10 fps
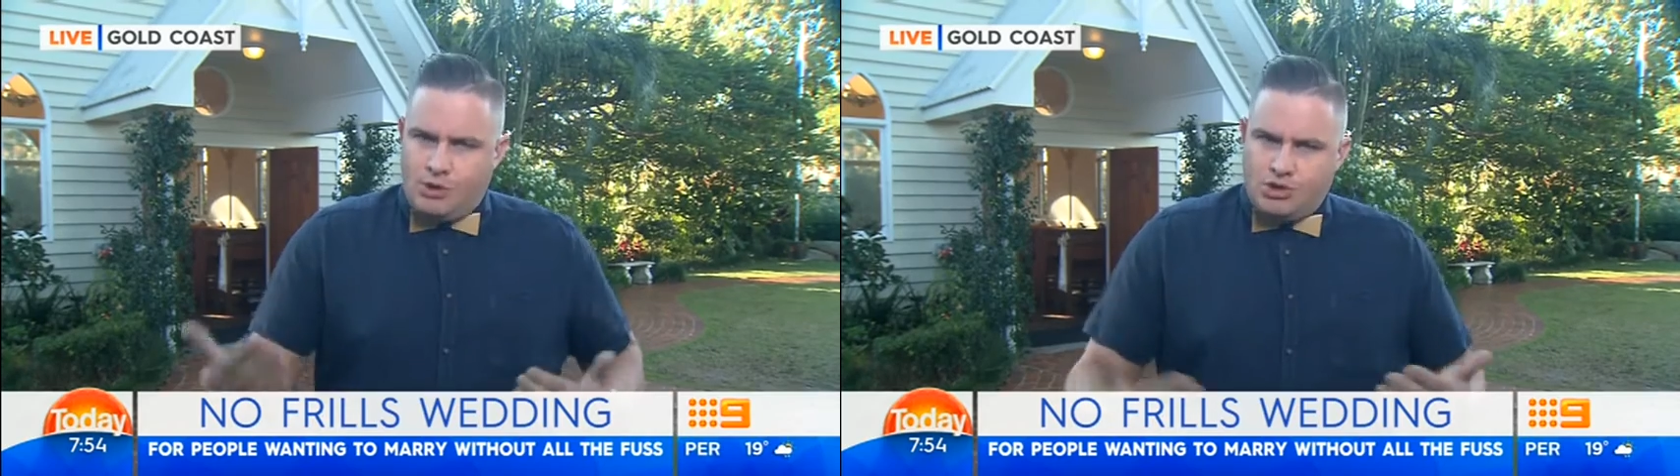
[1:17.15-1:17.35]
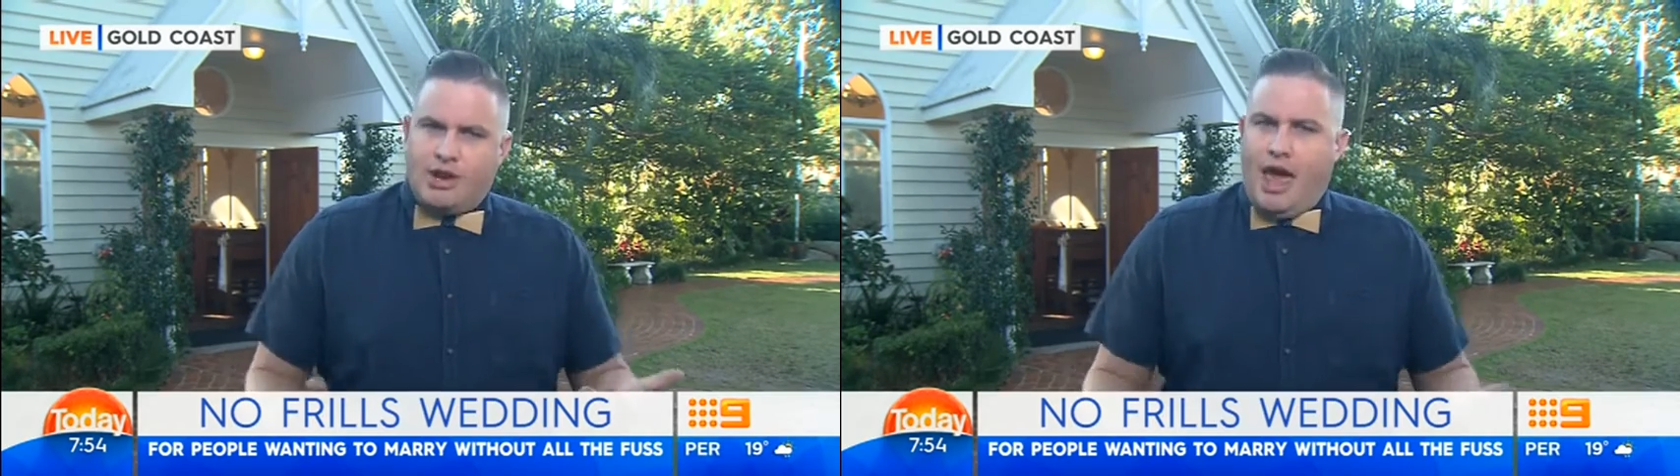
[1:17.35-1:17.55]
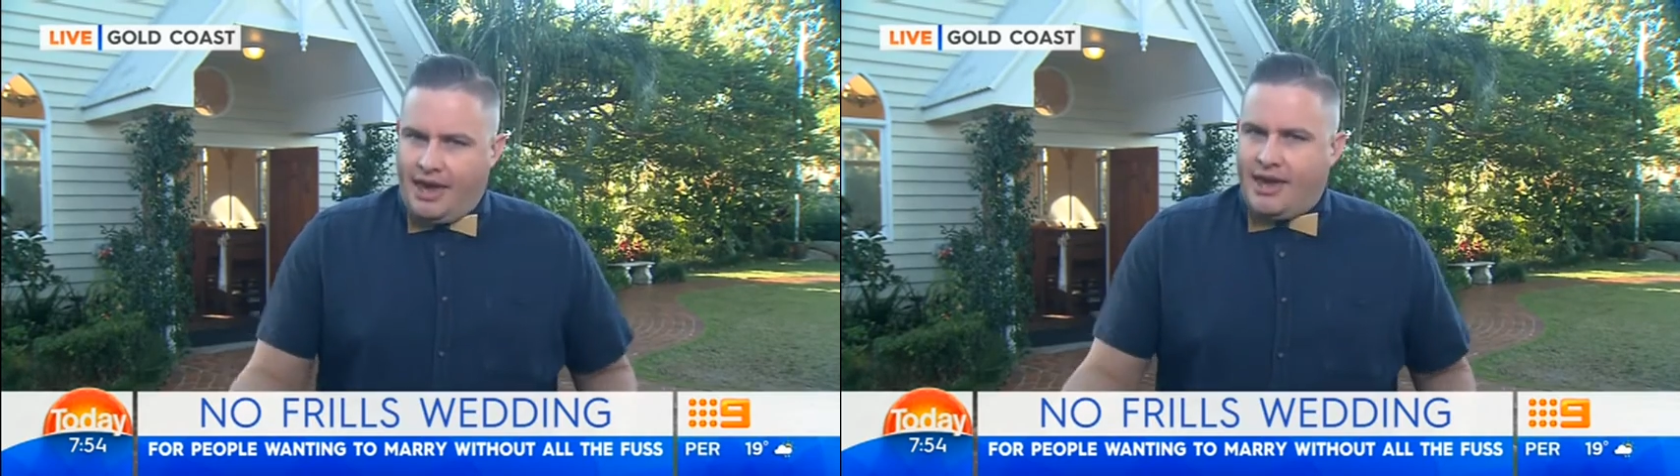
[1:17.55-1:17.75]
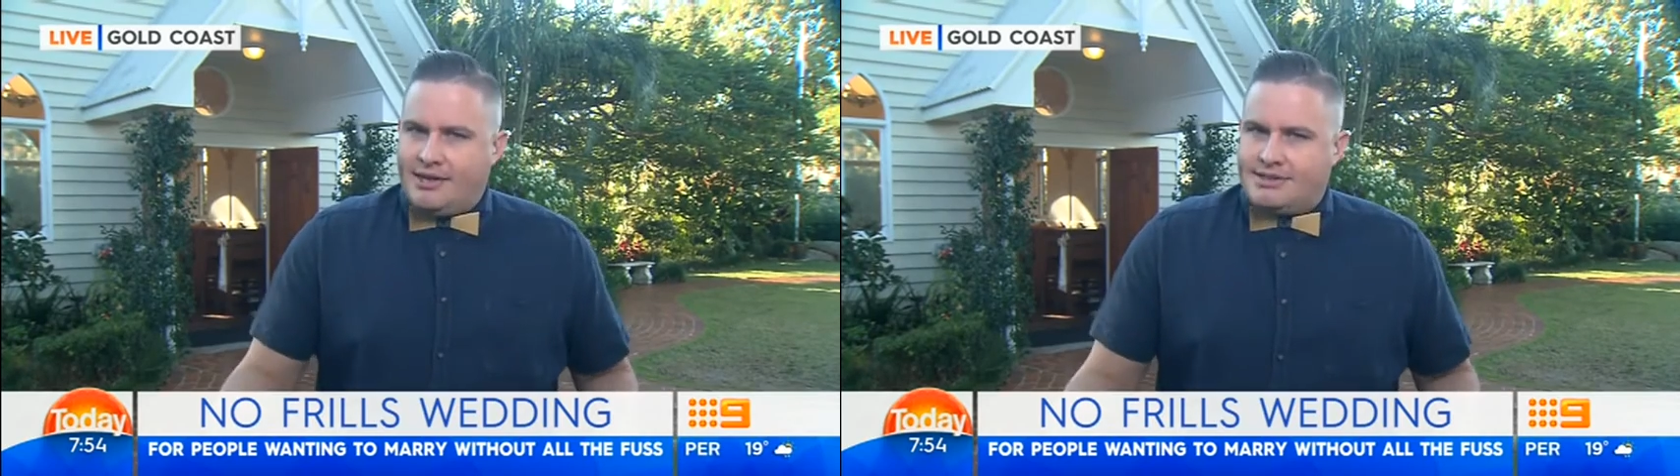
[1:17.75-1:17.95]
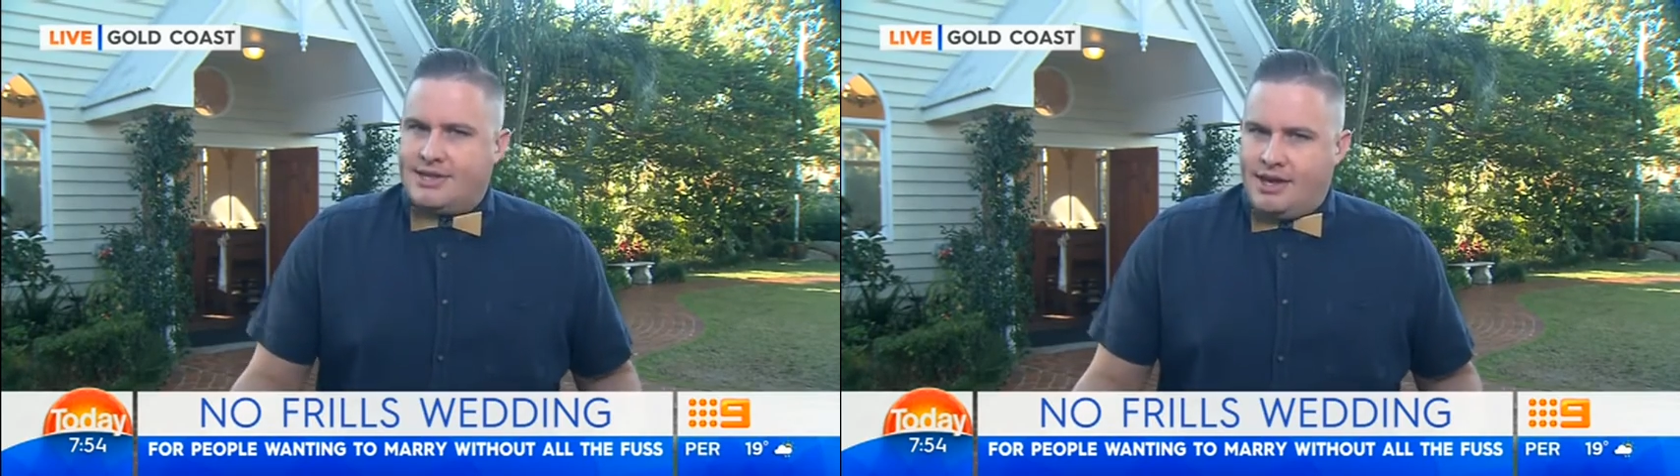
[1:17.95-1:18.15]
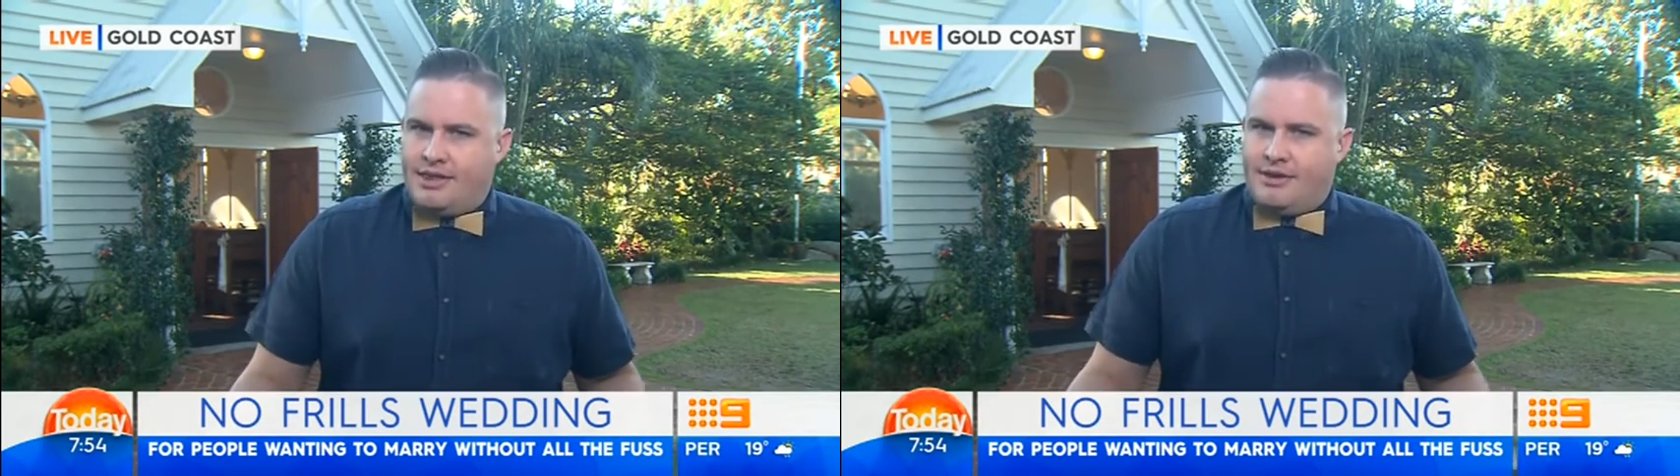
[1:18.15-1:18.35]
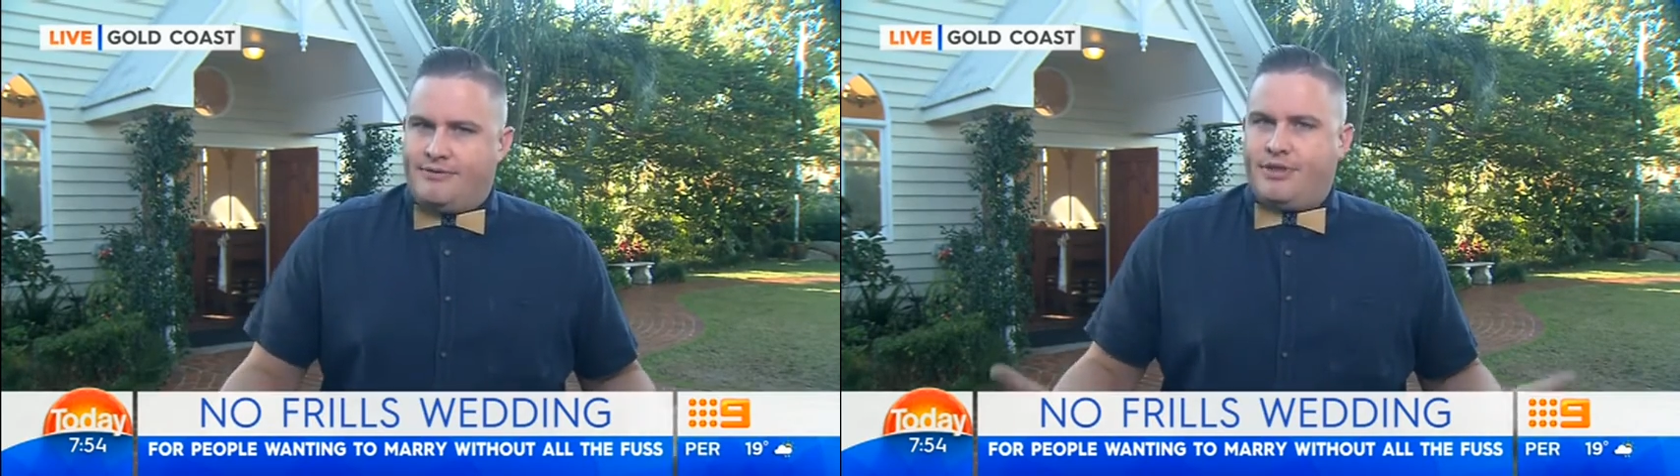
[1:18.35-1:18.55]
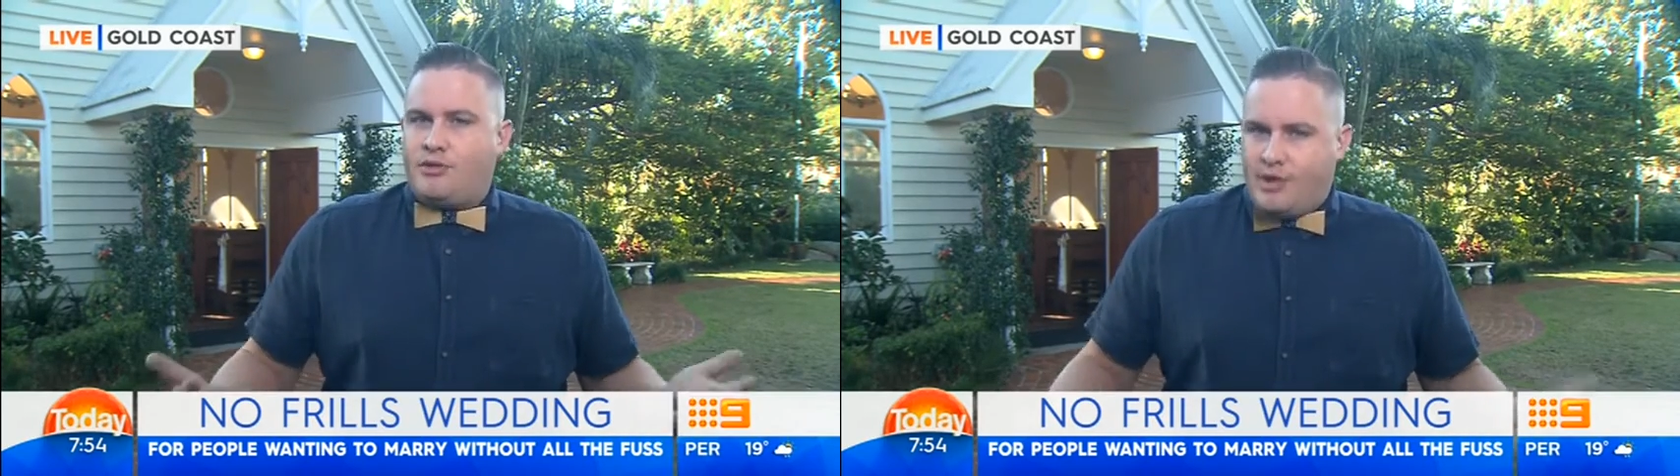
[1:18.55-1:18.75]
We should hang out together
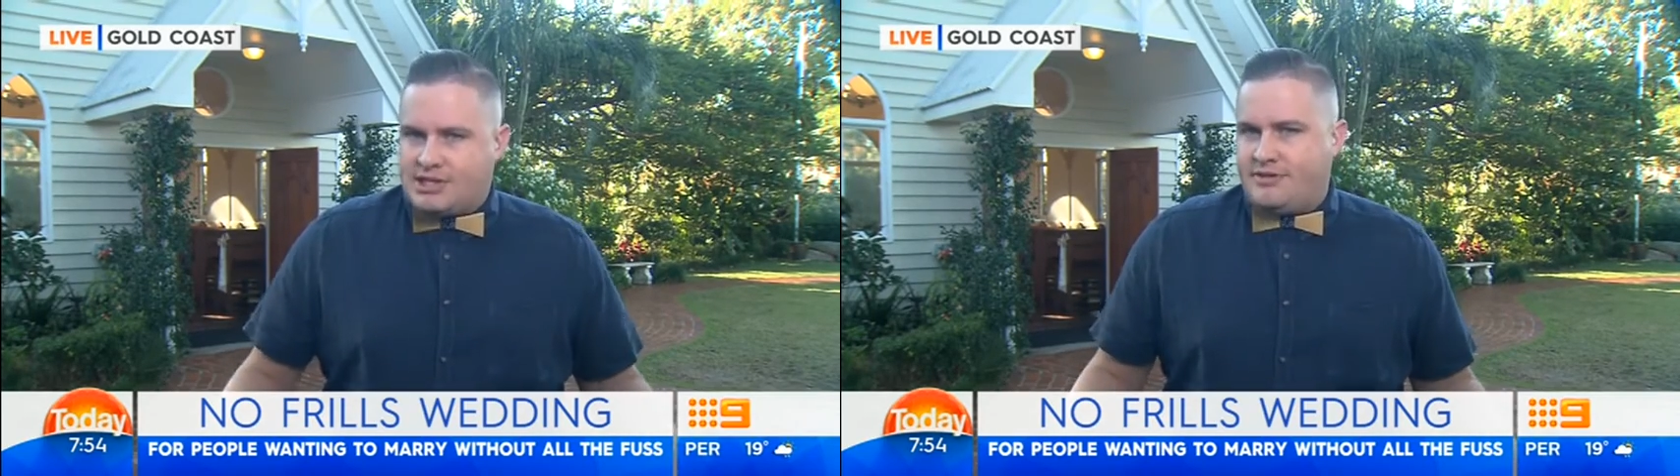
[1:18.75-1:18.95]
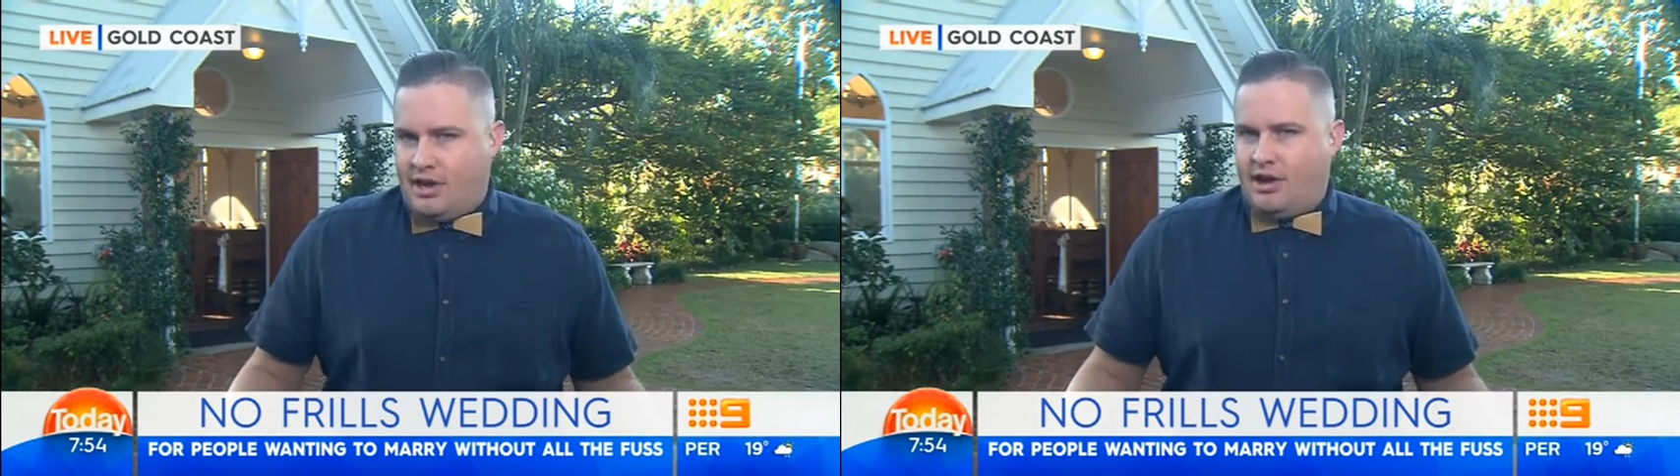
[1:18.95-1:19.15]
for the rest of